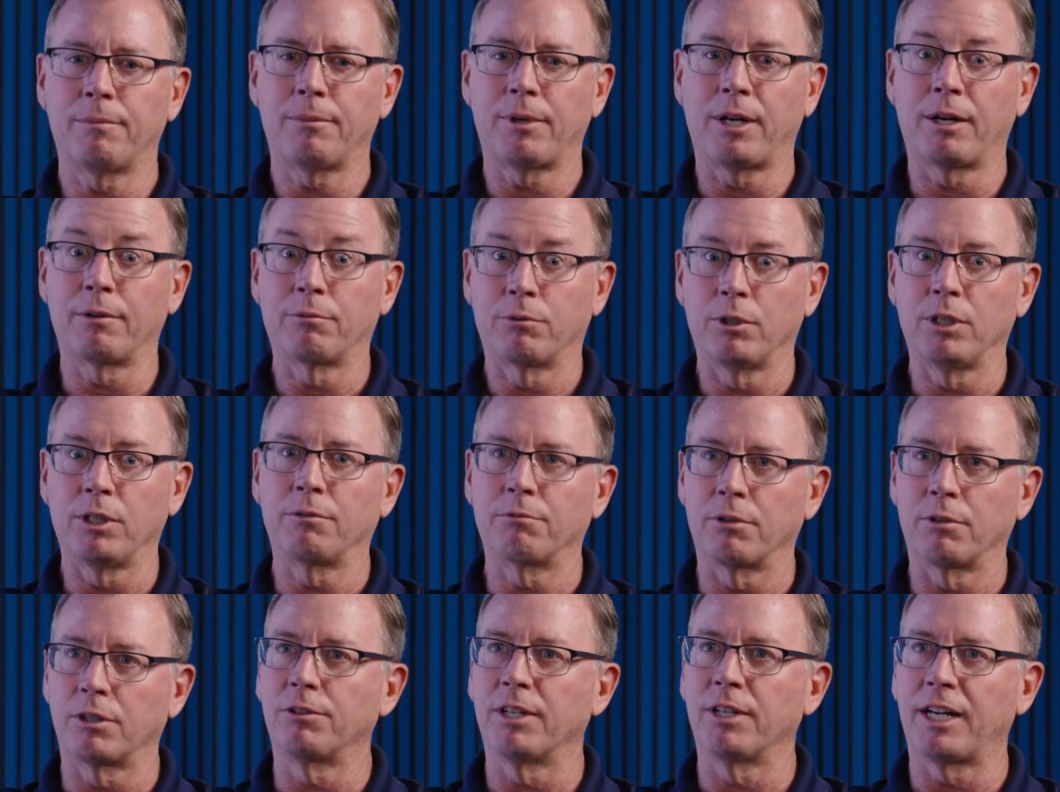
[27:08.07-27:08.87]
I
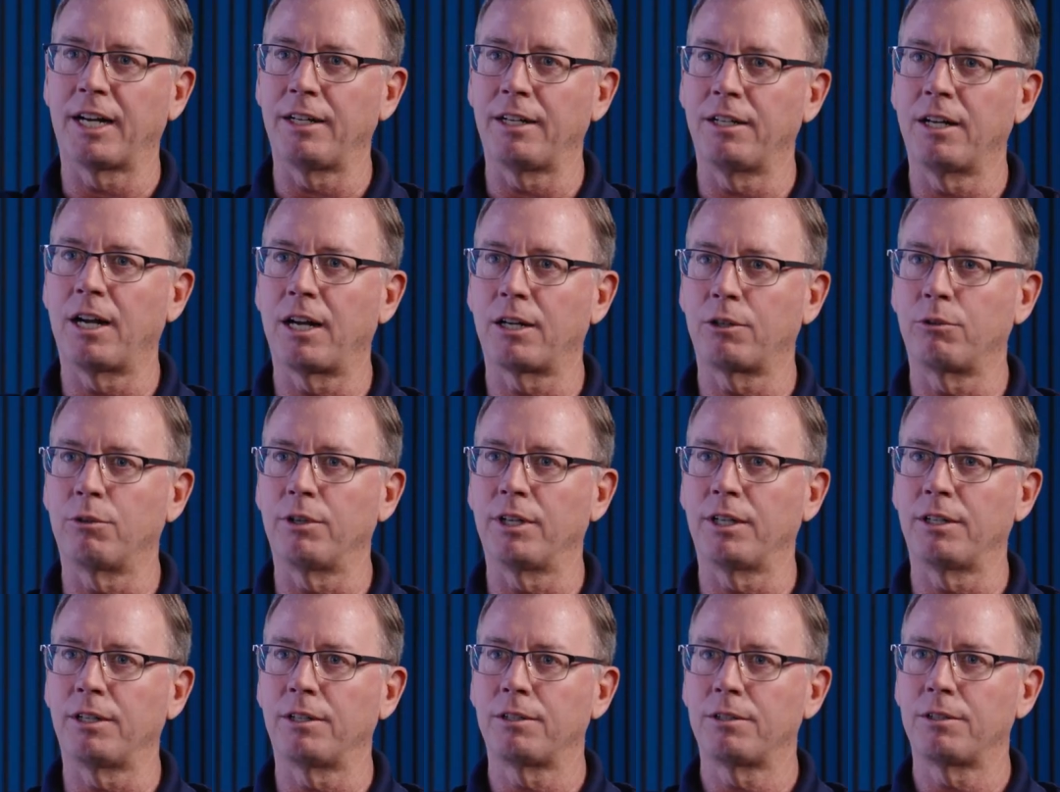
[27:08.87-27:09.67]
really regretted not
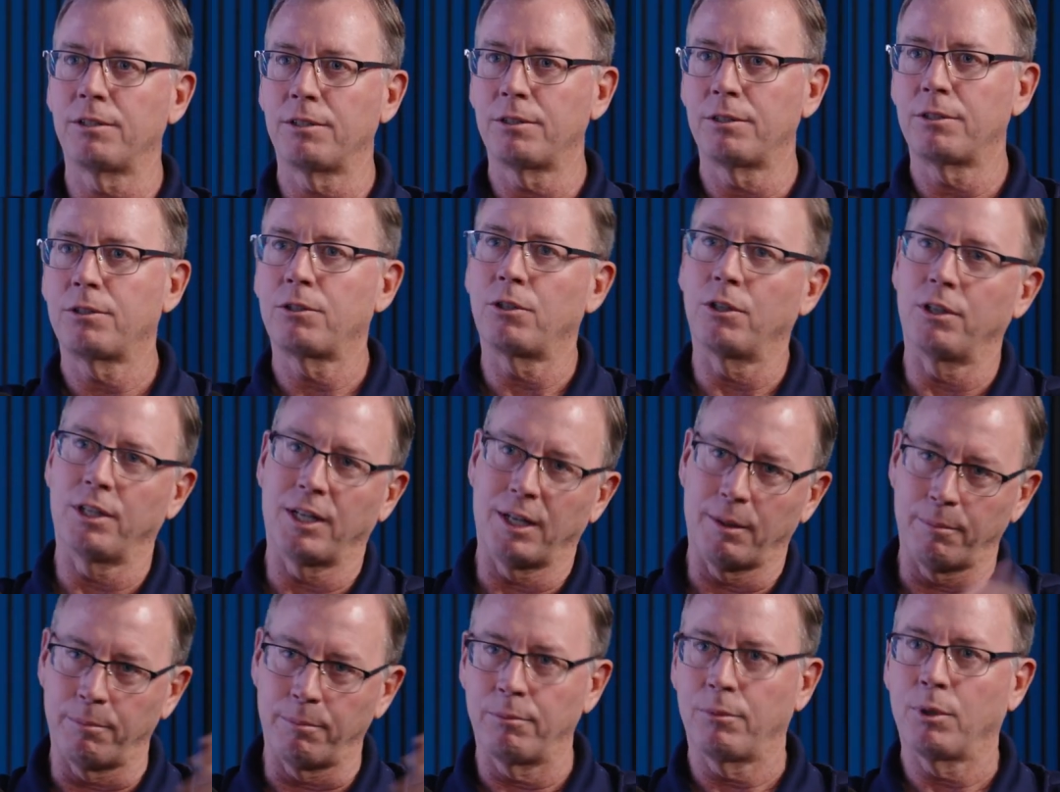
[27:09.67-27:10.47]
going to
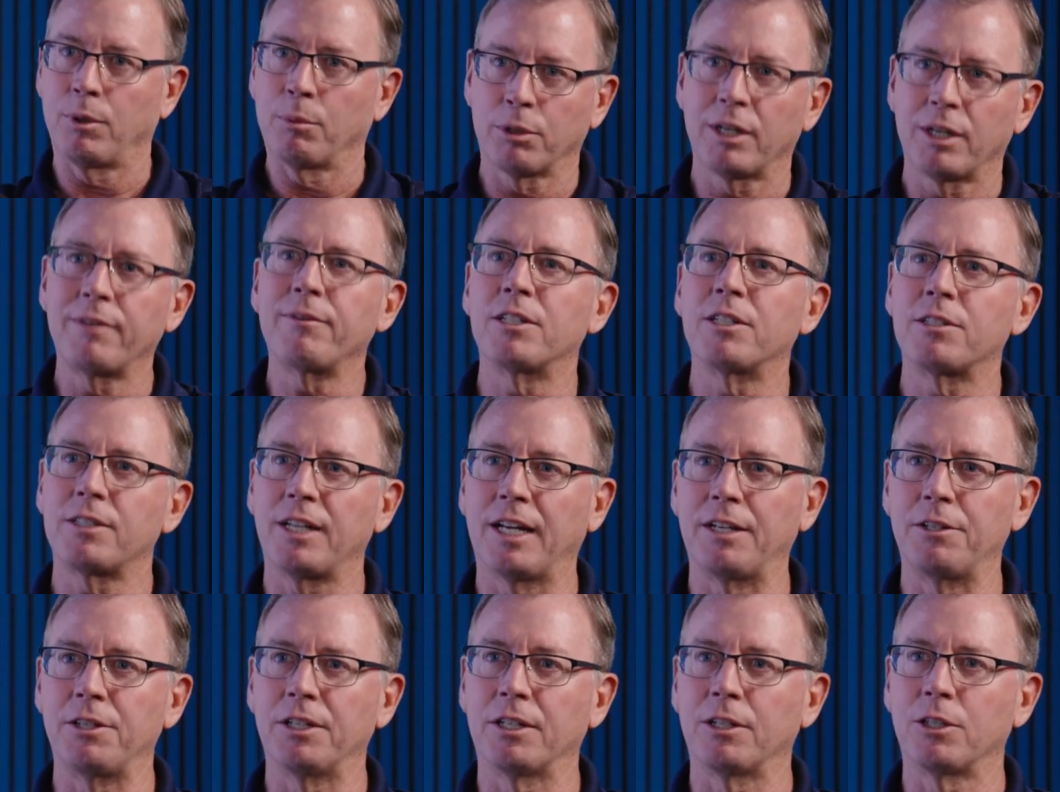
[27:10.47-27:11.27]
them the previous
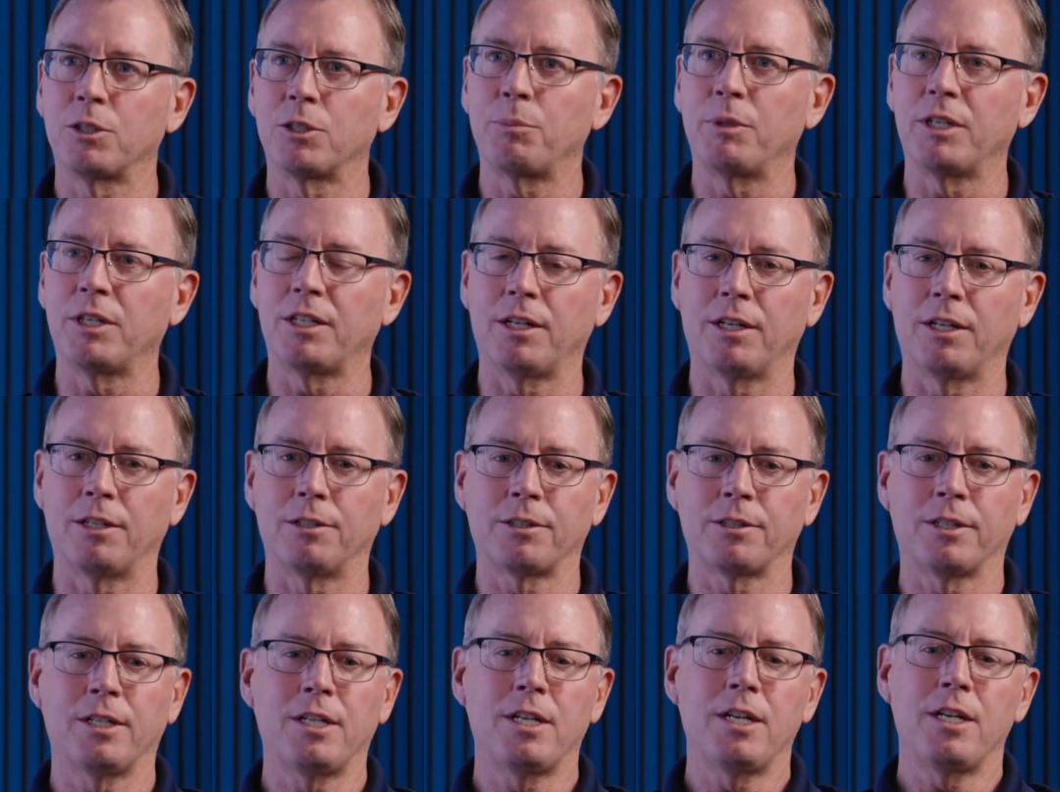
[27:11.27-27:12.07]
10 years
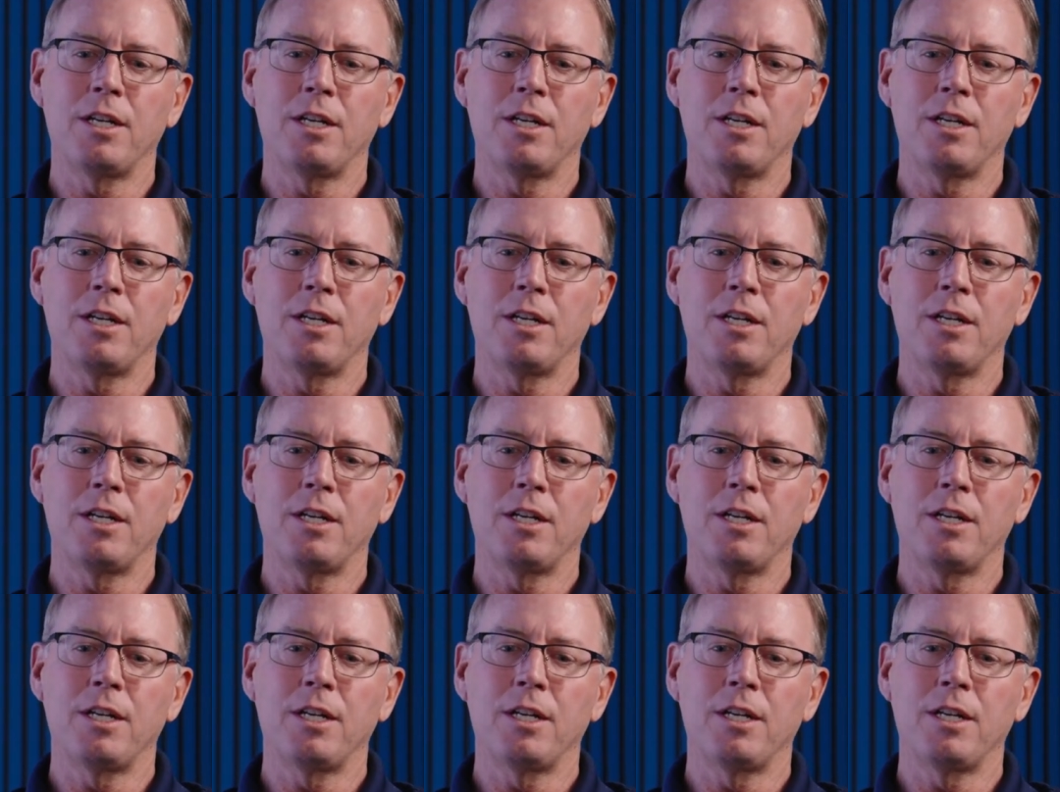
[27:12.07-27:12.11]
because